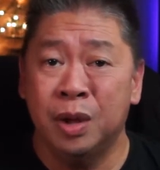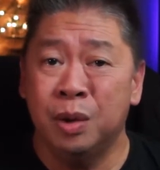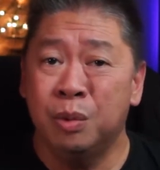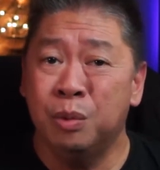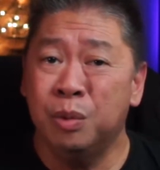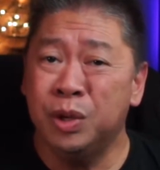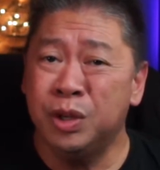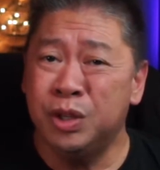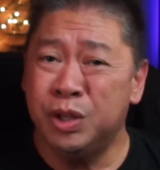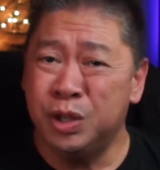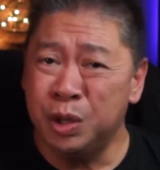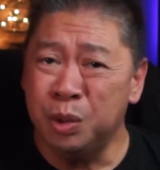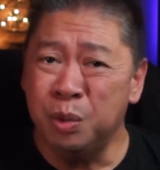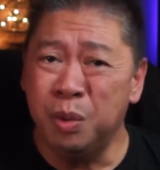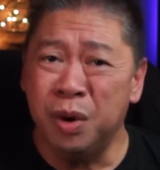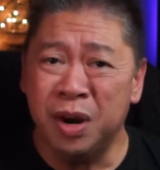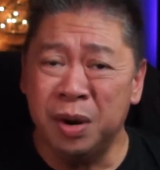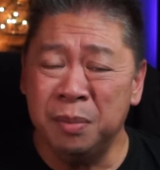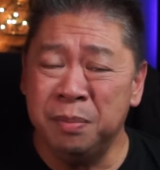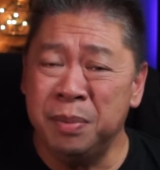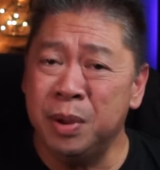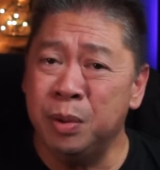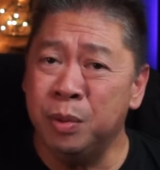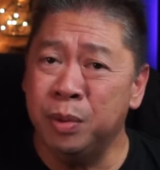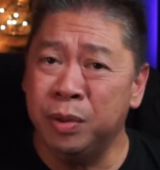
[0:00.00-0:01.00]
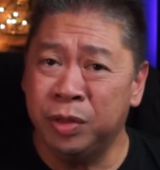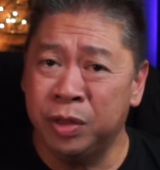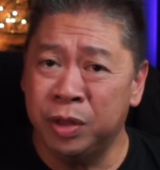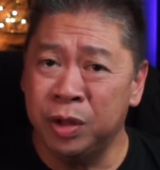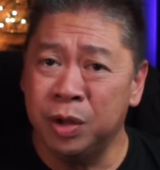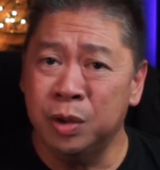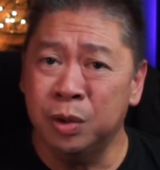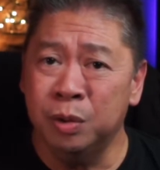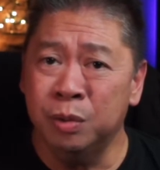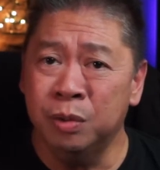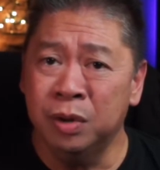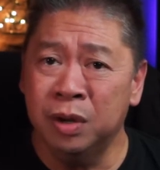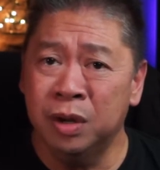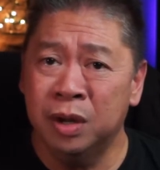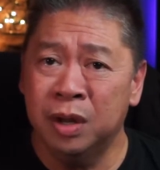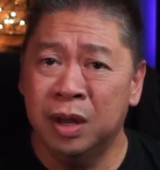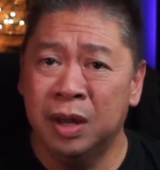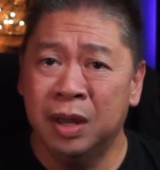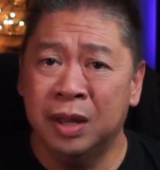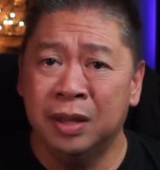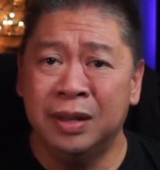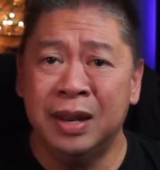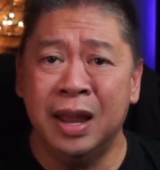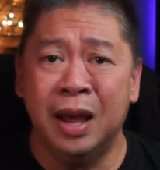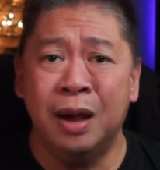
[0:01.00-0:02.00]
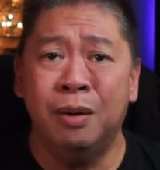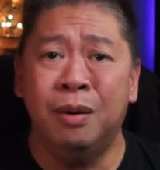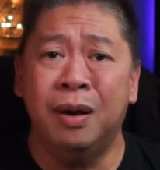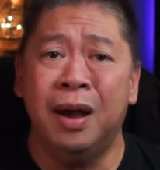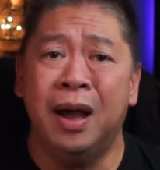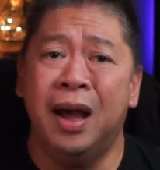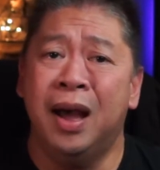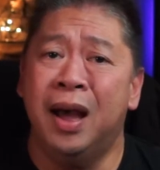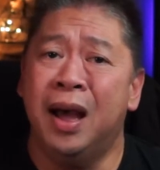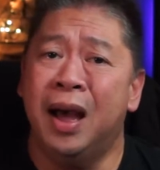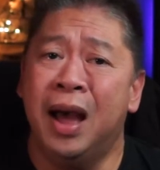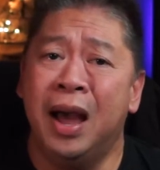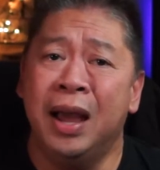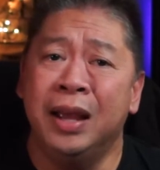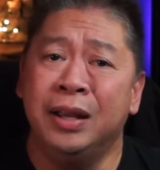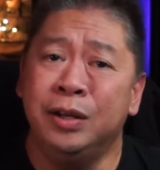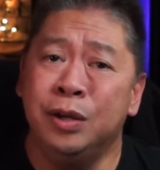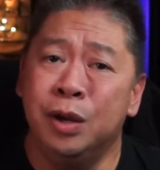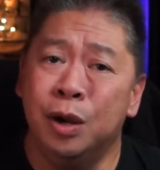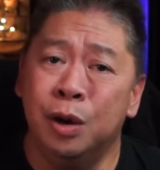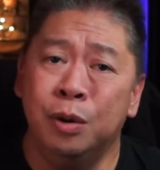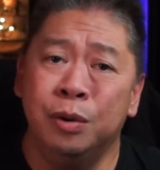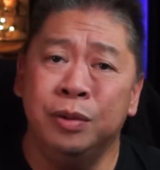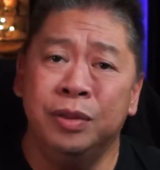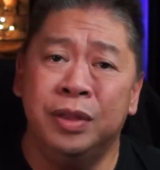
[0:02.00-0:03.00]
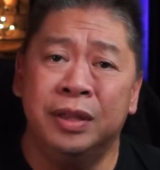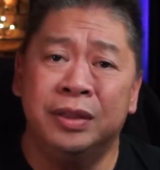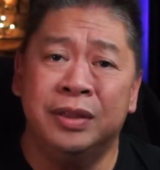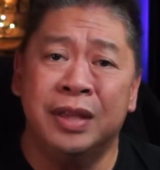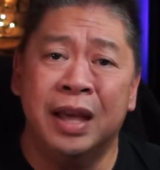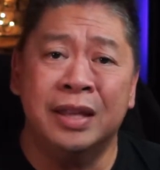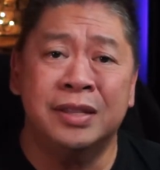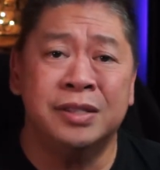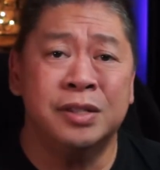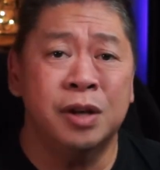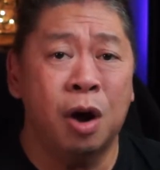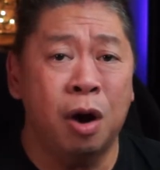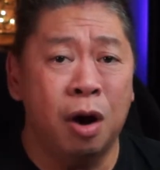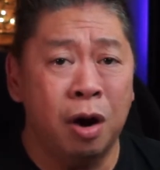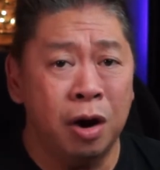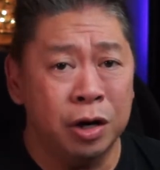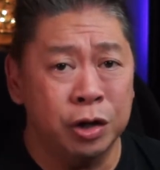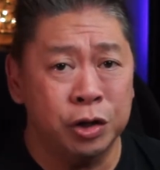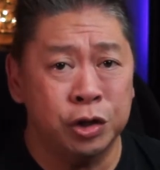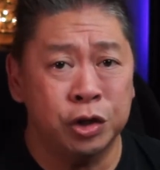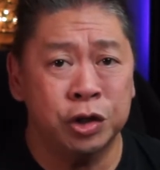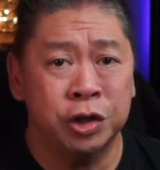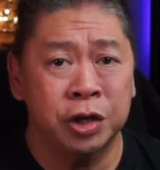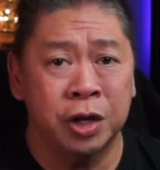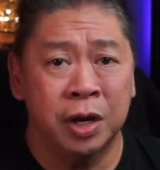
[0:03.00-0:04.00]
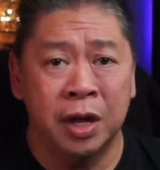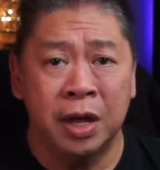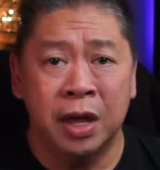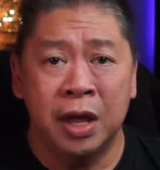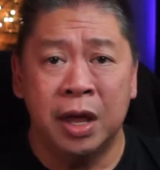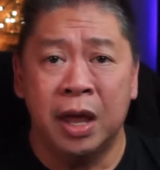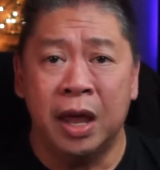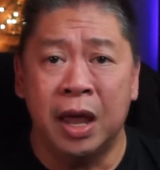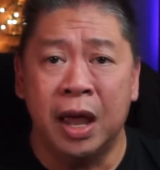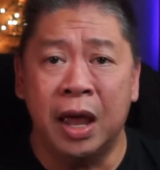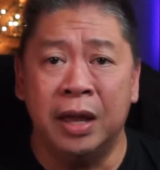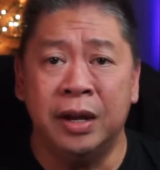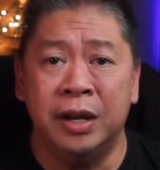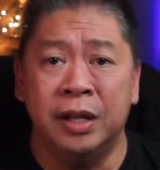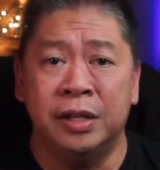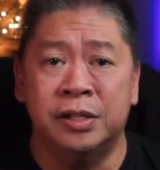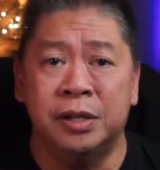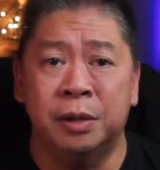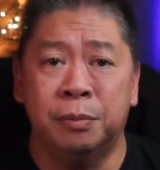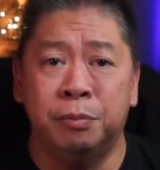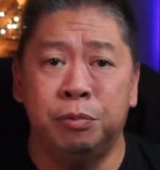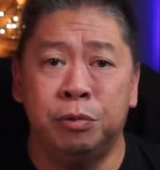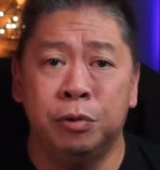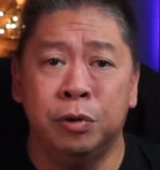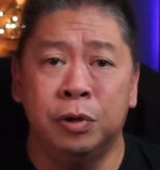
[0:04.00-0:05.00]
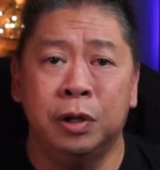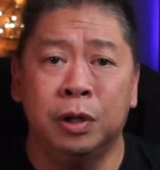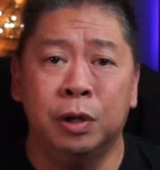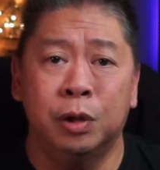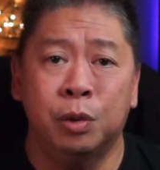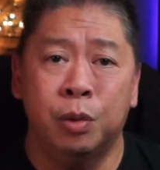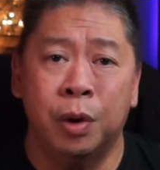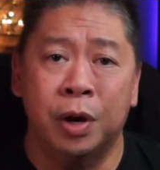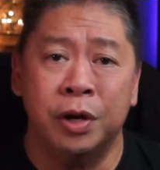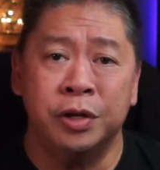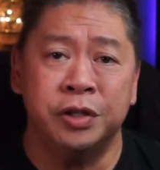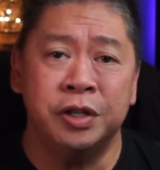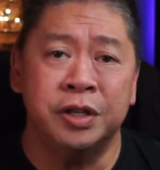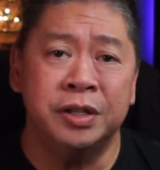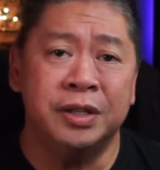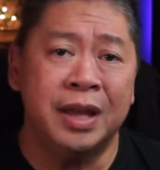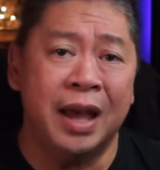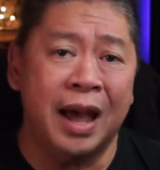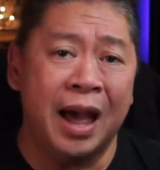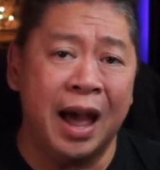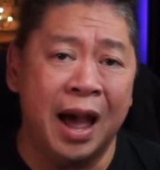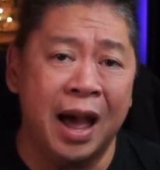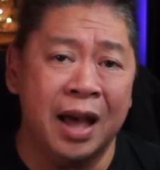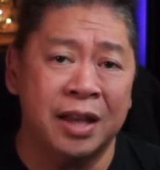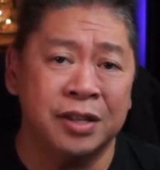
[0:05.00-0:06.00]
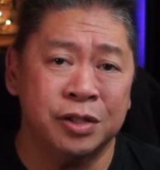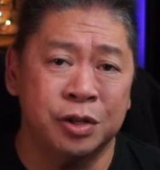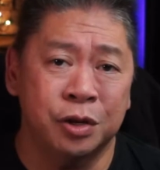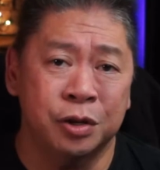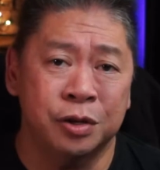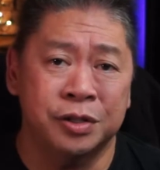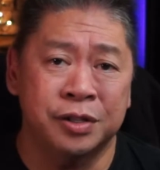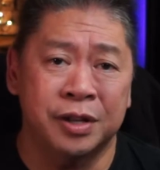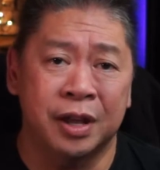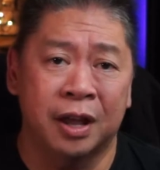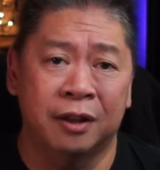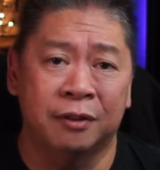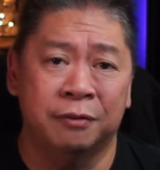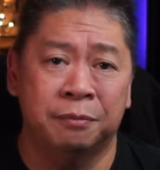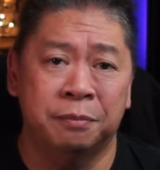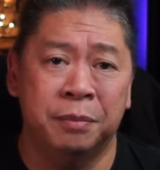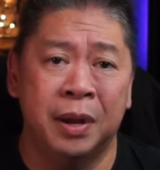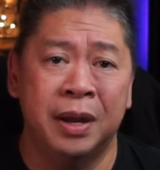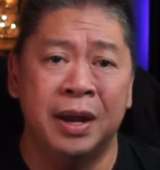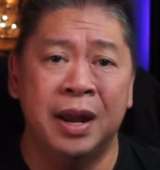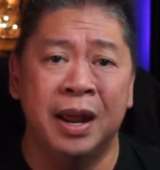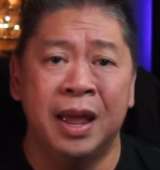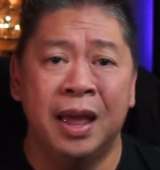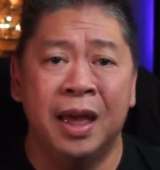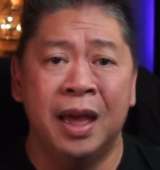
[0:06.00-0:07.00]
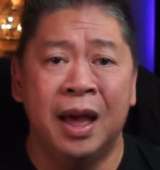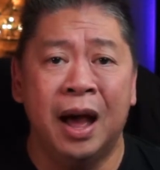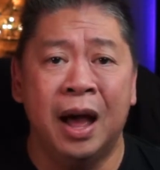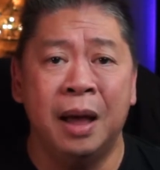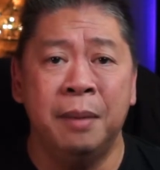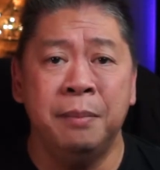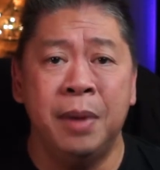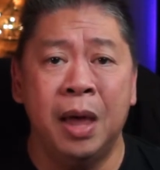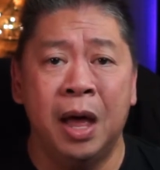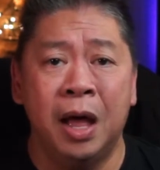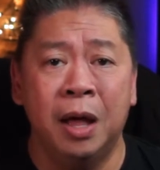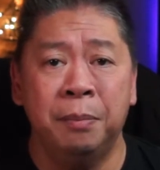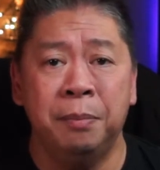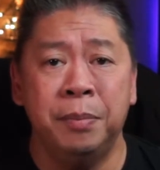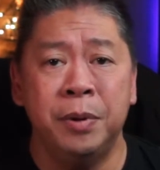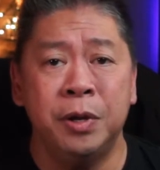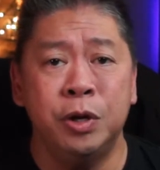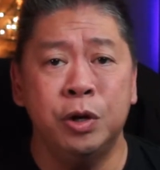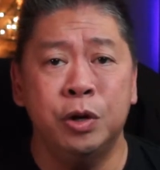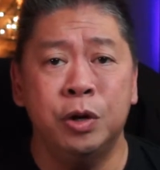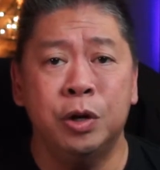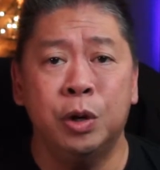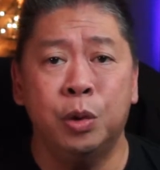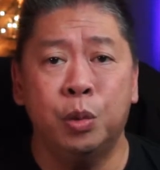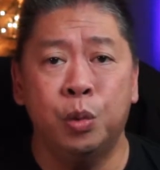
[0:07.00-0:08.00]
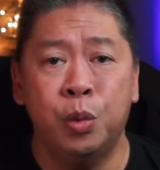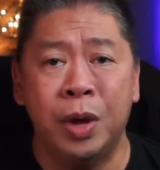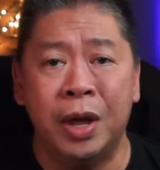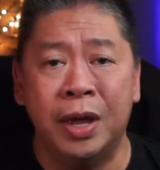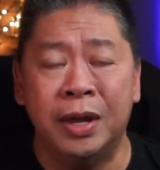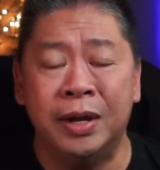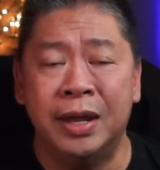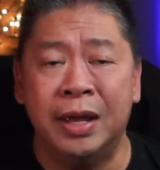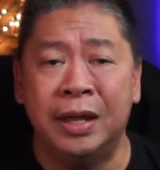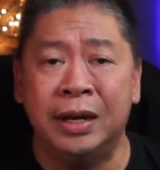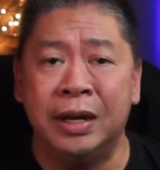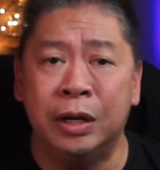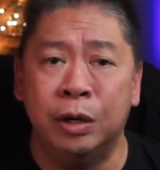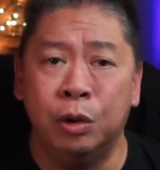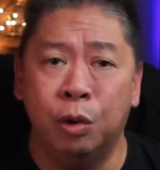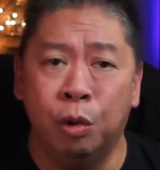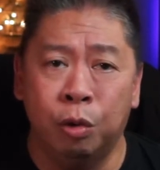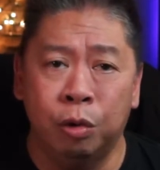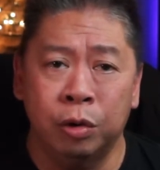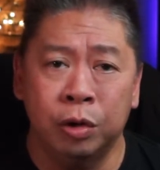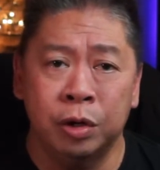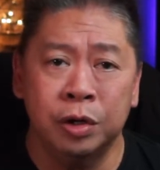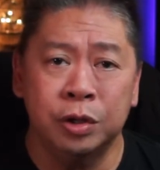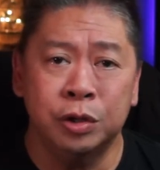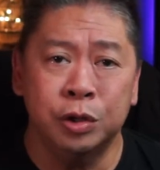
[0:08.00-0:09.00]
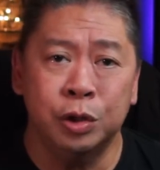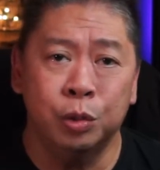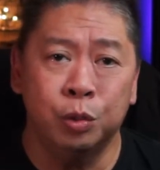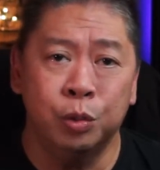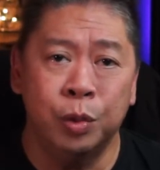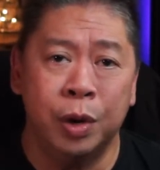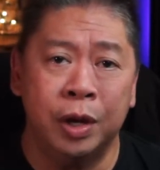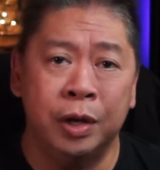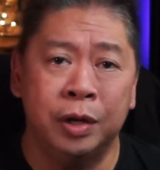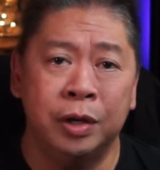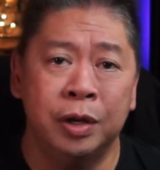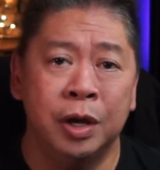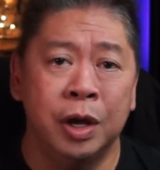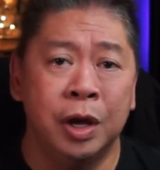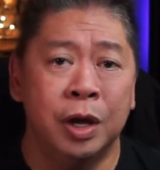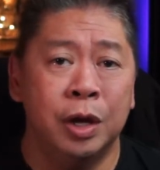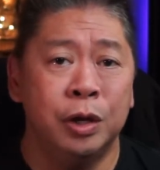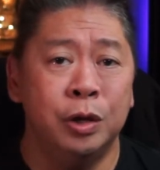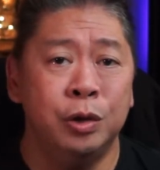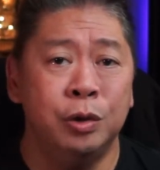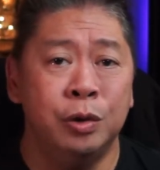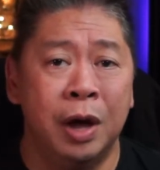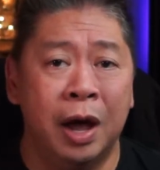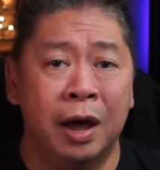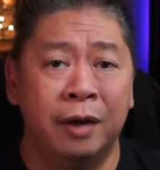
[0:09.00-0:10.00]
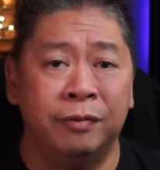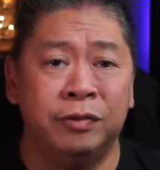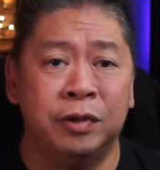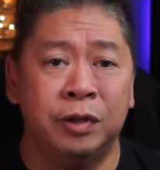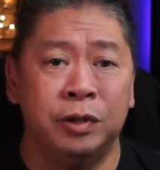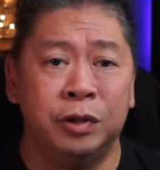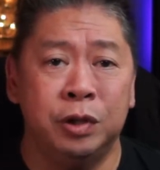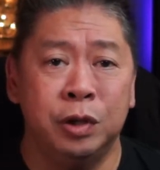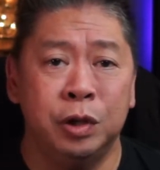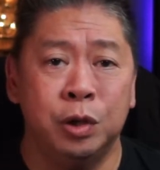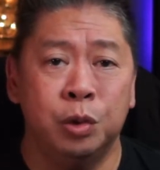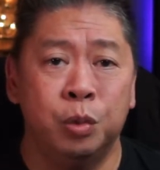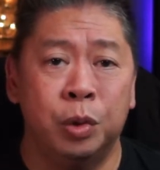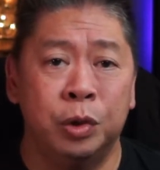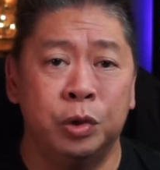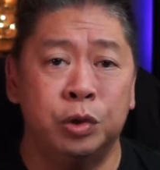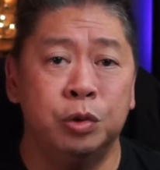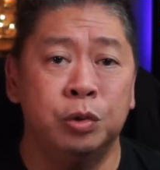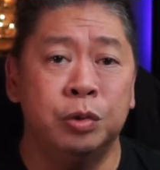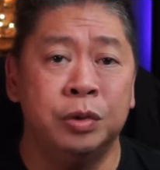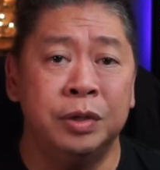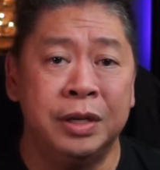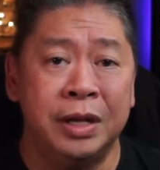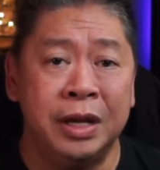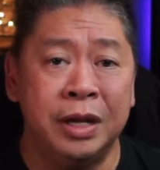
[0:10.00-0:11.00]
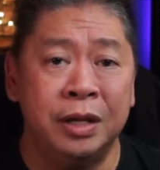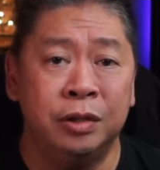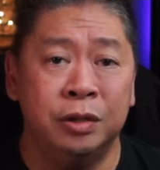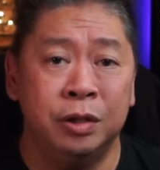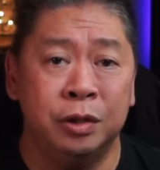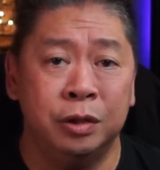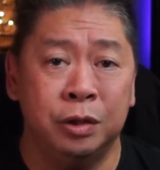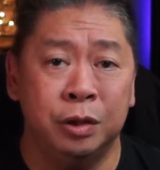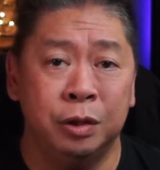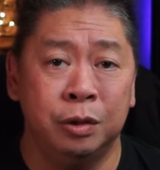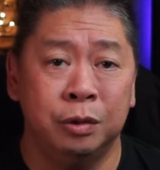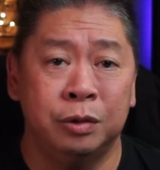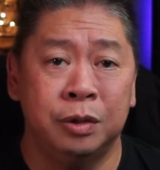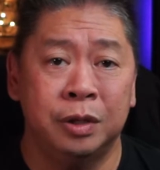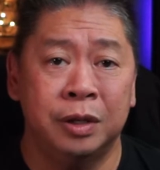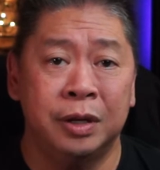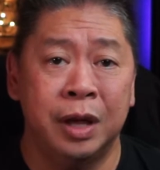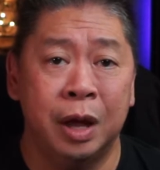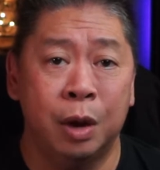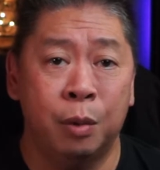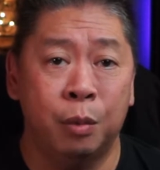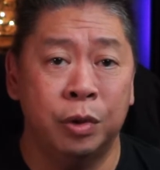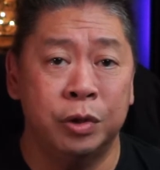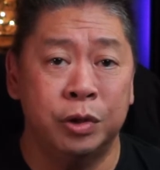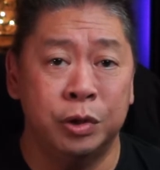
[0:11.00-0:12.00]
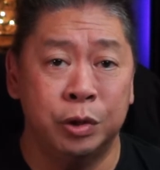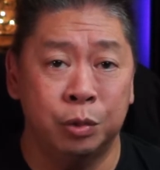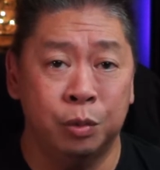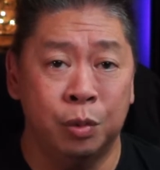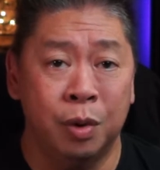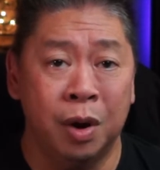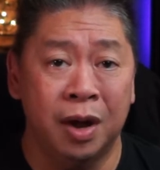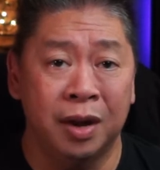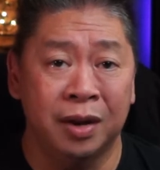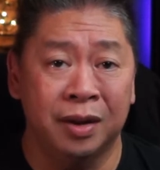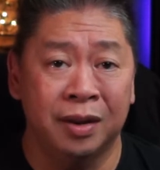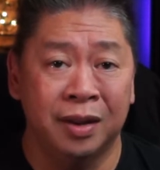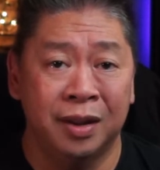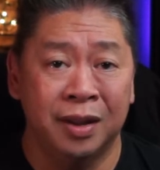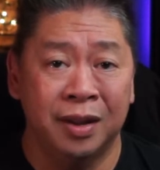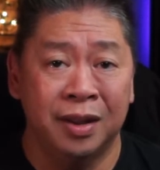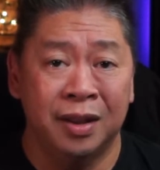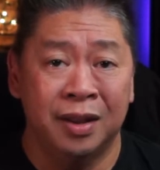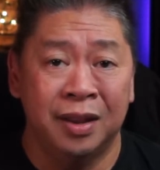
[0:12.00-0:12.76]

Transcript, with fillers: Would you want to be with you? Now, I know that that's harsh and it's a brutal question to ask yourself, but I'm helping you to win. And in order to win, you have to do what you need to do to get what you want.